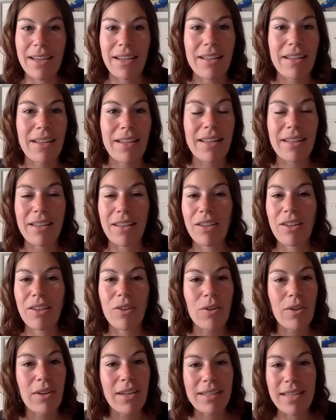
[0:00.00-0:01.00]
And, and
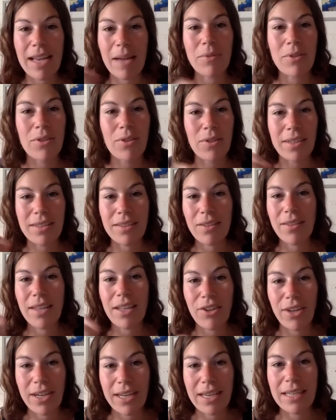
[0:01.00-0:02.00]
you, it's absolutely, so
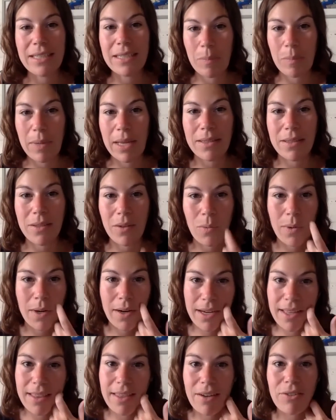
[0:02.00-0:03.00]
then you're getting some pencil
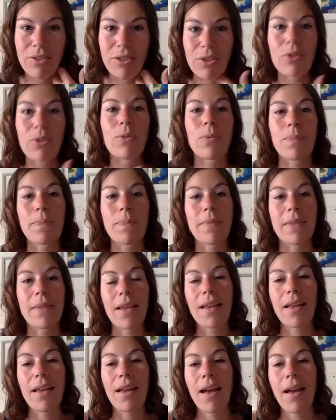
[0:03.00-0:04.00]
work in there too.
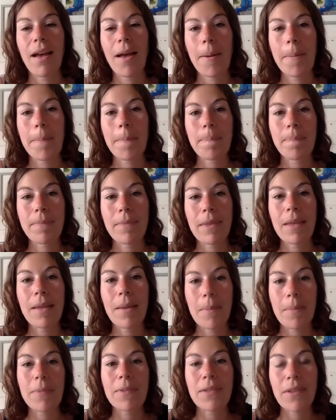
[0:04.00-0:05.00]
Um,
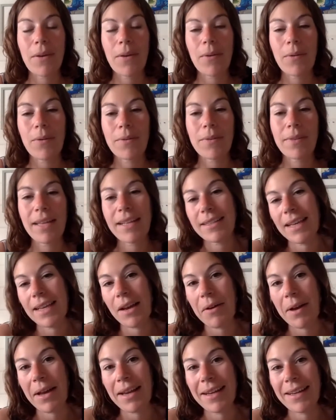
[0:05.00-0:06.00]
so that's how
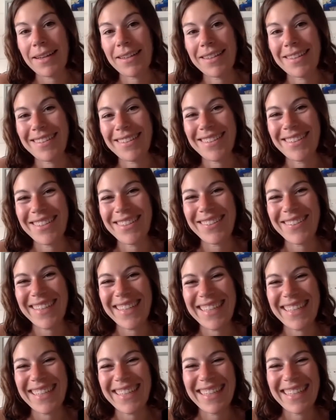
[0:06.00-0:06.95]
I do it.